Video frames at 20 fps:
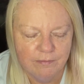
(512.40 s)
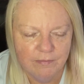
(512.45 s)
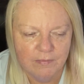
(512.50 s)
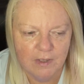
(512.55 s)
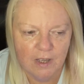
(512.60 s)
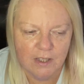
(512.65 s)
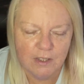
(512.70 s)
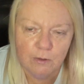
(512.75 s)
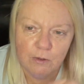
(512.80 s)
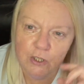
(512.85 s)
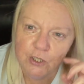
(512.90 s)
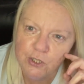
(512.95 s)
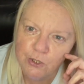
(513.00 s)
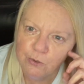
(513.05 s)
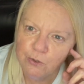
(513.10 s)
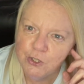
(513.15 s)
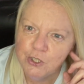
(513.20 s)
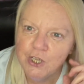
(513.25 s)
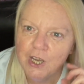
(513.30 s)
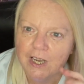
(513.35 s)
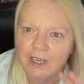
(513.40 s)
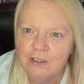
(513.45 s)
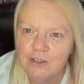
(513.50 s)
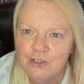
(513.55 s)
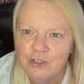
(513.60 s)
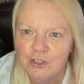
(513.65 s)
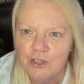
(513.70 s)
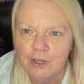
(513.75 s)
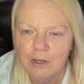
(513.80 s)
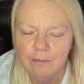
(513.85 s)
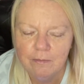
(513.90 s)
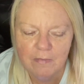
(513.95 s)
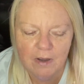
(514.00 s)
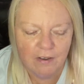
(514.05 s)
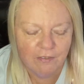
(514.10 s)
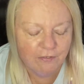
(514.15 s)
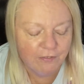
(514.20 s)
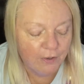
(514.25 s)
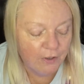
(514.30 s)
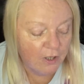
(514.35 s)
I don't want to shortchange them. I
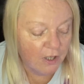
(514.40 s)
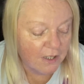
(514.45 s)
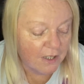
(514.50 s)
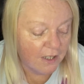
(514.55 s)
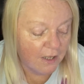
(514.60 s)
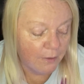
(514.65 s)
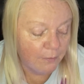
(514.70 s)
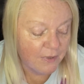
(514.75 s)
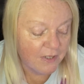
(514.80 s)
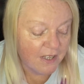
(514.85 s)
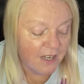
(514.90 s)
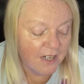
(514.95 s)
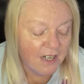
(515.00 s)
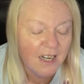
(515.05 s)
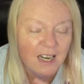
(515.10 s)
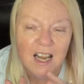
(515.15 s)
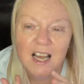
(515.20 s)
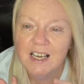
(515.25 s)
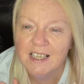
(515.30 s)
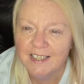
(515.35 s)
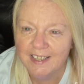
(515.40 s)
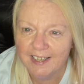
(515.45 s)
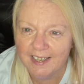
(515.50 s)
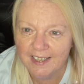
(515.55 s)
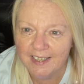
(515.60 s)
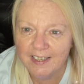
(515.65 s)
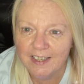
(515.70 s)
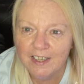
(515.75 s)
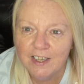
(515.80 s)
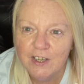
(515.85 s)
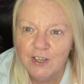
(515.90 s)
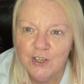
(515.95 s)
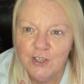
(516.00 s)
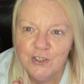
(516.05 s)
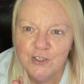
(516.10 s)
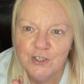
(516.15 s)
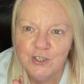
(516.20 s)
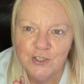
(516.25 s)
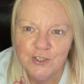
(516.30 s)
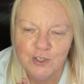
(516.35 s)
feel like I was unlucky
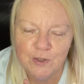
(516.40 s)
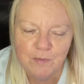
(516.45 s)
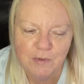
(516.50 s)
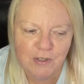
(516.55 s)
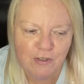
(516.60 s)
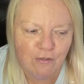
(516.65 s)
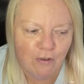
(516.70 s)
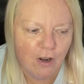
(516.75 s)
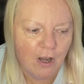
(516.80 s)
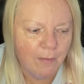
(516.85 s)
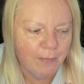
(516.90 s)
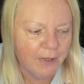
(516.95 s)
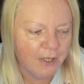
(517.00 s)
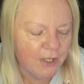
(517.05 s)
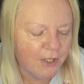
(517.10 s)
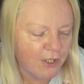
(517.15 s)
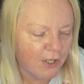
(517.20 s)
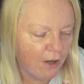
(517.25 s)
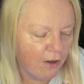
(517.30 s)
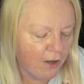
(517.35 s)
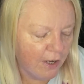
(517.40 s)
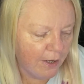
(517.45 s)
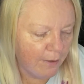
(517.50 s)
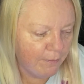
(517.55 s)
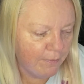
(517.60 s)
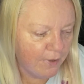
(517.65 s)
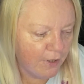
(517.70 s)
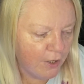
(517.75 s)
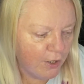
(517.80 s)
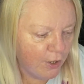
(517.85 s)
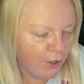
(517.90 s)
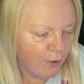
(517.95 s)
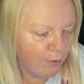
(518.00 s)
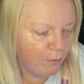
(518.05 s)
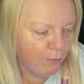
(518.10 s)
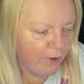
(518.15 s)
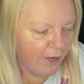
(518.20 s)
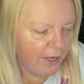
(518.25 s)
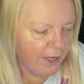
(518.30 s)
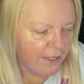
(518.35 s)
to subscribe at a time
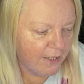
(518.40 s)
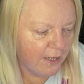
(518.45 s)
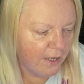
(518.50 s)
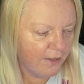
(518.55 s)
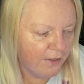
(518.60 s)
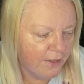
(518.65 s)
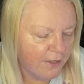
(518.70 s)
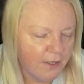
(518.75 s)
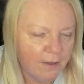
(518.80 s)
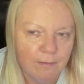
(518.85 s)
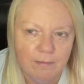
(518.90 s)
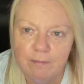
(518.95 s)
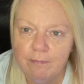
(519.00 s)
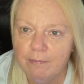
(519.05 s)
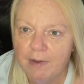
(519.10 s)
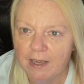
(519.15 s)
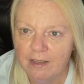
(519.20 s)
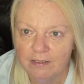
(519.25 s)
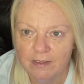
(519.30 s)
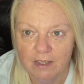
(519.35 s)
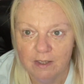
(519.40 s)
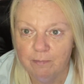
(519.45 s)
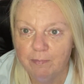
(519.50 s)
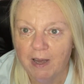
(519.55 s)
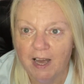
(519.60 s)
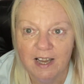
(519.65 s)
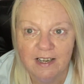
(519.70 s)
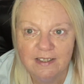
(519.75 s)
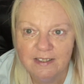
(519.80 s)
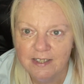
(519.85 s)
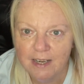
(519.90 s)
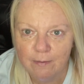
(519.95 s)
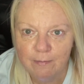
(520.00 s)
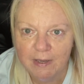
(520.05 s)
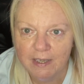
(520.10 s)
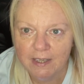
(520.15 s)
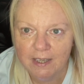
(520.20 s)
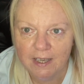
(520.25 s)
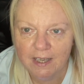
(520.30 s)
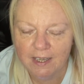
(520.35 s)
when the, the
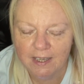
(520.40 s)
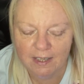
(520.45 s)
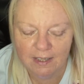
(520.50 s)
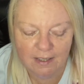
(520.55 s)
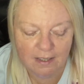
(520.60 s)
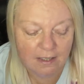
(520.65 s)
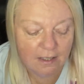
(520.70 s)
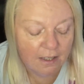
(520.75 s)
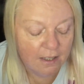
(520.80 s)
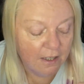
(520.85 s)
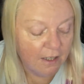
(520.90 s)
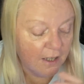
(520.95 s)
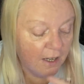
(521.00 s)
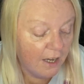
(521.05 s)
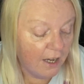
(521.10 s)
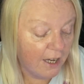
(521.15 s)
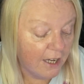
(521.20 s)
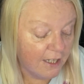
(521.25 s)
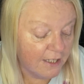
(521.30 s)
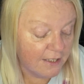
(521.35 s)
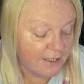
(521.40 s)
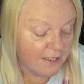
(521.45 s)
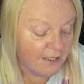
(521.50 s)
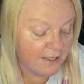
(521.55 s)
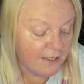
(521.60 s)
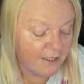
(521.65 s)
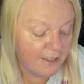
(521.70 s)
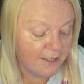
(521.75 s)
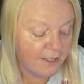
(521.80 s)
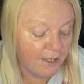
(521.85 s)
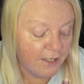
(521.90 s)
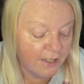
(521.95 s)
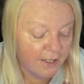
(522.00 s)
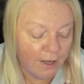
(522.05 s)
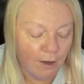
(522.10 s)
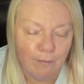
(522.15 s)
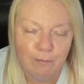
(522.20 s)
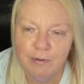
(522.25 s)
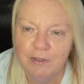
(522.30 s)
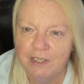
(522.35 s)
pandemic hit and the
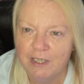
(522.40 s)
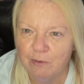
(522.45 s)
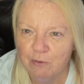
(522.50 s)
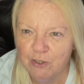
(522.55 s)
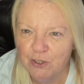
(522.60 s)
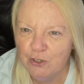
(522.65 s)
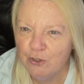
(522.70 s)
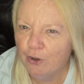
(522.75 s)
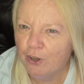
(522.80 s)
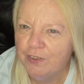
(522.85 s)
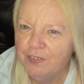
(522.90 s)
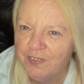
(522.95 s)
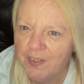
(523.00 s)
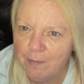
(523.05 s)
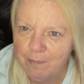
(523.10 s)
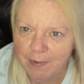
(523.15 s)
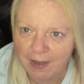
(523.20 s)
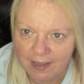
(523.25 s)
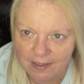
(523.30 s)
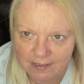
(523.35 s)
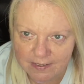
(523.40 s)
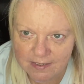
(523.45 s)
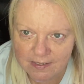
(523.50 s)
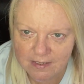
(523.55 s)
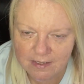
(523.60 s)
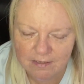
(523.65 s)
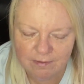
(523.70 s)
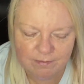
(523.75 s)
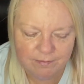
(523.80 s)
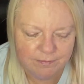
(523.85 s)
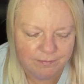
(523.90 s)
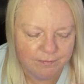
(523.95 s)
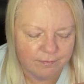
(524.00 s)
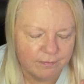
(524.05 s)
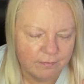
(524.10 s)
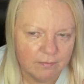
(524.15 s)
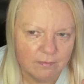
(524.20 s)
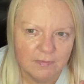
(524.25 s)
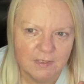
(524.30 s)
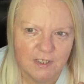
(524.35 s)
company was not at their best.
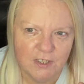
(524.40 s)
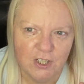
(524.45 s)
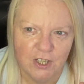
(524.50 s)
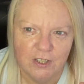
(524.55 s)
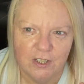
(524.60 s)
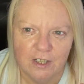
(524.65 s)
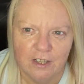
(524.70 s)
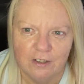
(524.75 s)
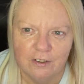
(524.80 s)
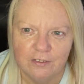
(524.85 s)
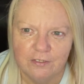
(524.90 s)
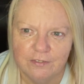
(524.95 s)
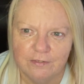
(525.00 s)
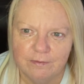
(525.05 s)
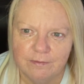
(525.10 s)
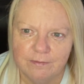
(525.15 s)
Let's turn the light off.